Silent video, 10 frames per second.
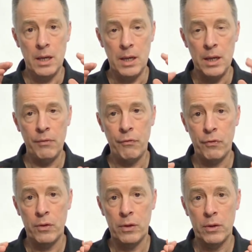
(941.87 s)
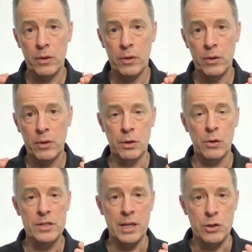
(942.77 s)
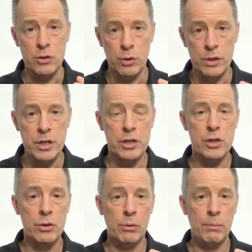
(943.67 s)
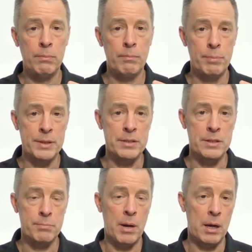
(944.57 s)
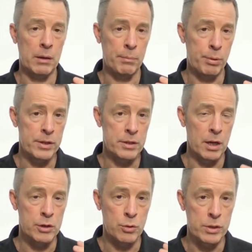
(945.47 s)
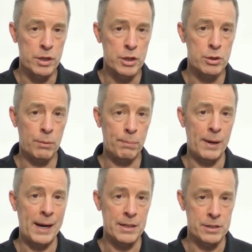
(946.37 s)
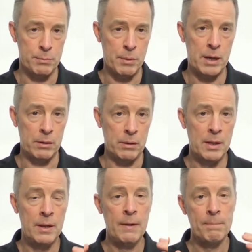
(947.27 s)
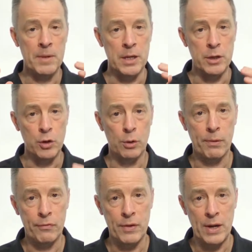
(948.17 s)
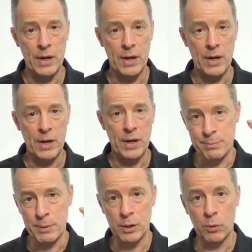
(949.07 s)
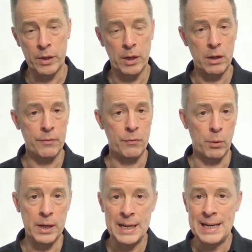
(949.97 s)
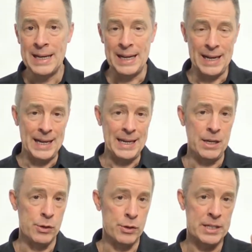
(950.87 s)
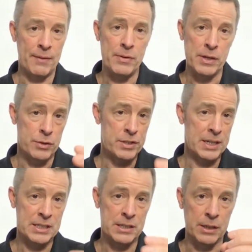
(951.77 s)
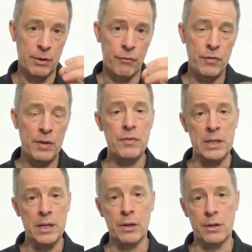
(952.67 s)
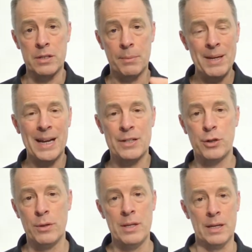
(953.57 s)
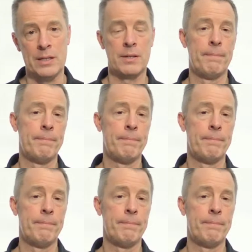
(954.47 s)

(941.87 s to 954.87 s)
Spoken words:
If there is a traditional business model, a traditional practice model in your profession, and it's been going on for 80 or 70 or 60 or 50 years, let me ask you this.